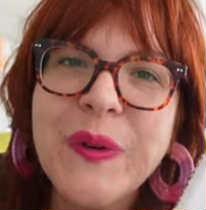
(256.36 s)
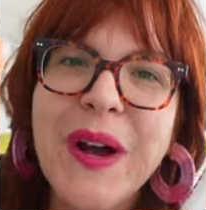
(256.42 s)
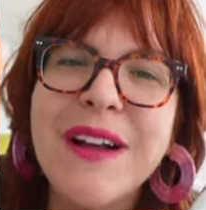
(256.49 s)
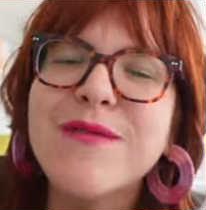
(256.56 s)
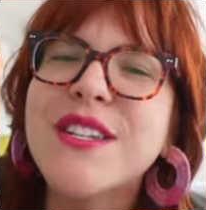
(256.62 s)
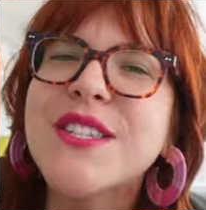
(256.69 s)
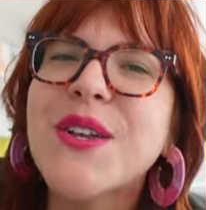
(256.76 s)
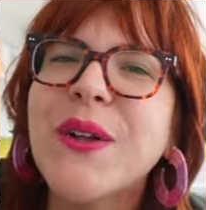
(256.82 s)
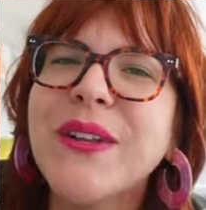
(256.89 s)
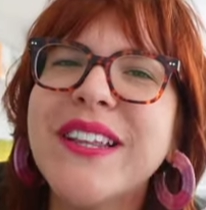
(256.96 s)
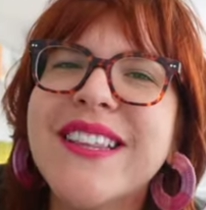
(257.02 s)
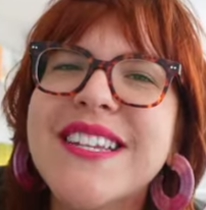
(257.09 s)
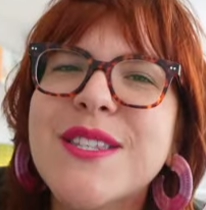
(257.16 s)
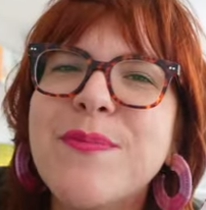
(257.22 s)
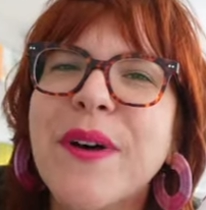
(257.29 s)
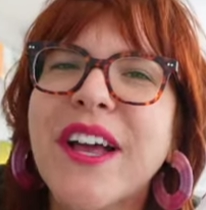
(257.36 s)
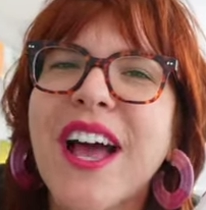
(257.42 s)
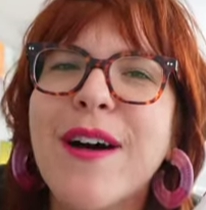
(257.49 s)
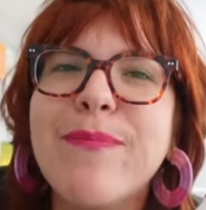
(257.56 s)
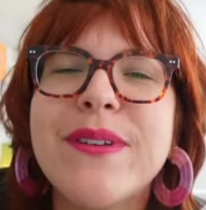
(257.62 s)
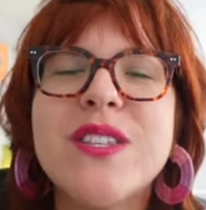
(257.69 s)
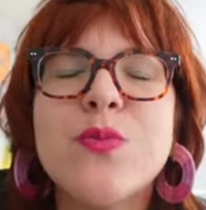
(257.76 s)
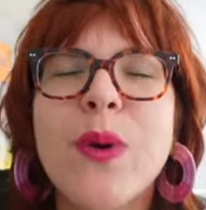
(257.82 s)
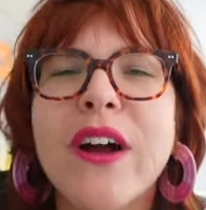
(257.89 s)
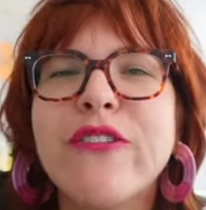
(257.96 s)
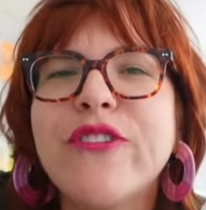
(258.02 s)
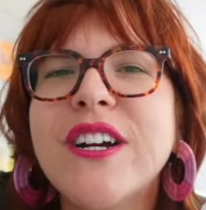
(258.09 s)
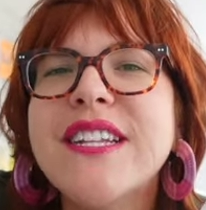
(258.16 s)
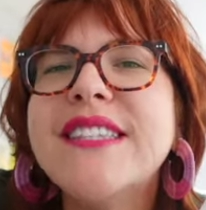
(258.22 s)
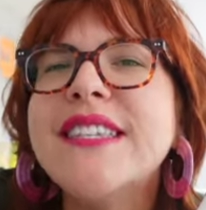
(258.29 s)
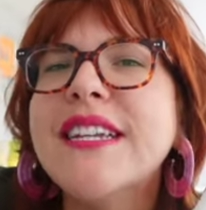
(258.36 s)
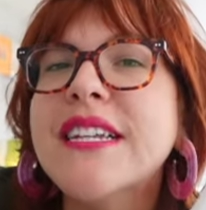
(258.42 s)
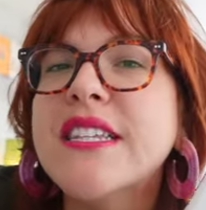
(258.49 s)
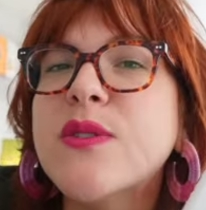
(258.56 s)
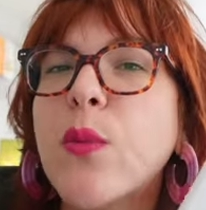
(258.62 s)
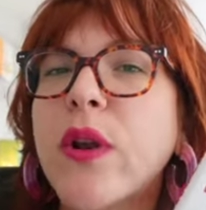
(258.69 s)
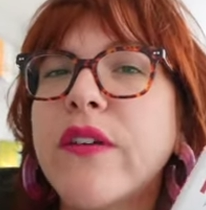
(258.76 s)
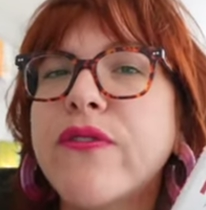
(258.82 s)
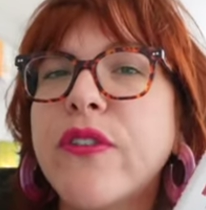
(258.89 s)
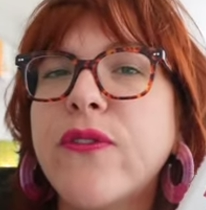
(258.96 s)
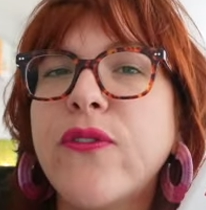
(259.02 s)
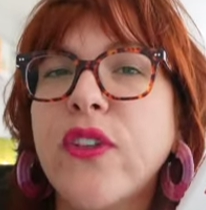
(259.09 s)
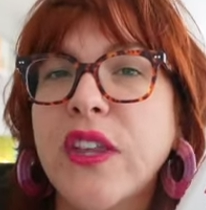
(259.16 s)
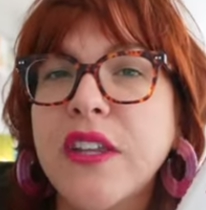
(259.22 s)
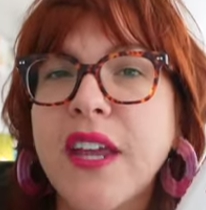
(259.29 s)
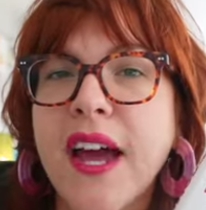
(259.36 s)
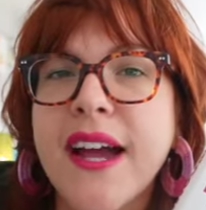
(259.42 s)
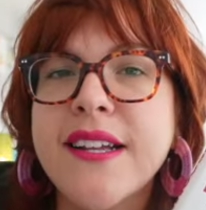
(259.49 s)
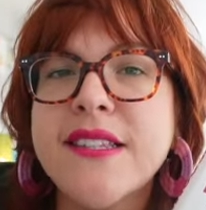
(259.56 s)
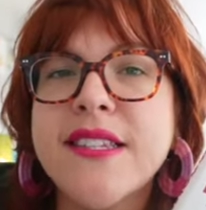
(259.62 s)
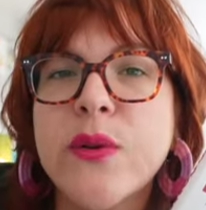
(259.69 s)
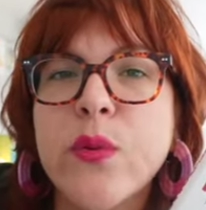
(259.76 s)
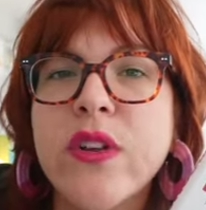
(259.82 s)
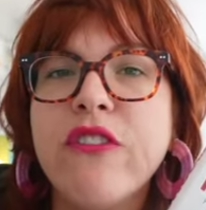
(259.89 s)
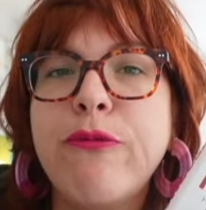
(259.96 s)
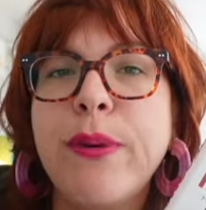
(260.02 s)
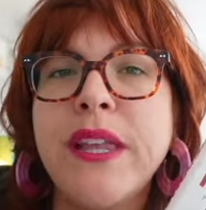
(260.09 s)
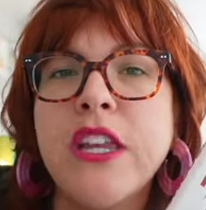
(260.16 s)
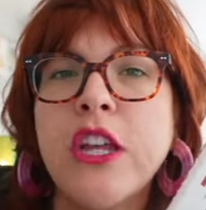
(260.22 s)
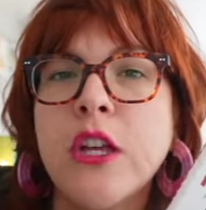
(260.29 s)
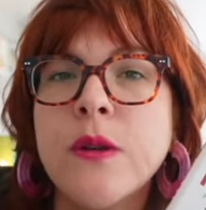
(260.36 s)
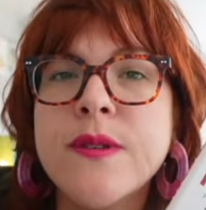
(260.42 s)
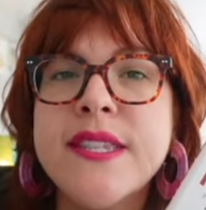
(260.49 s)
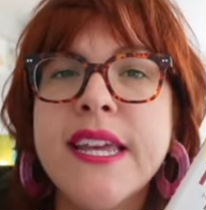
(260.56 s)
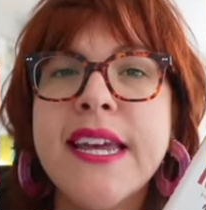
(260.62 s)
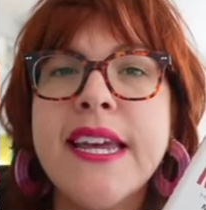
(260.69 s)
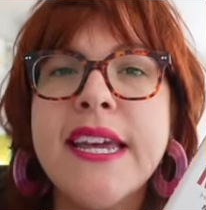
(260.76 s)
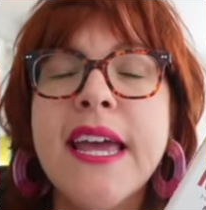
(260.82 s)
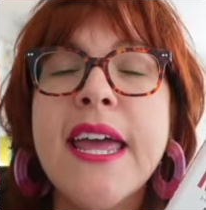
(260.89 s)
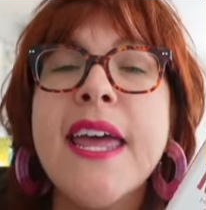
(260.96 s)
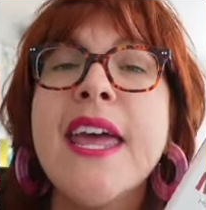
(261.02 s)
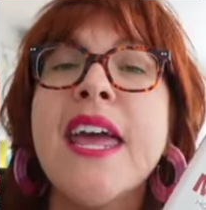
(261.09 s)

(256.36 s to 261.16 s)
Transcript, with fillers: I'm just holding this book up as reference. It is one of the field guides that we've been using.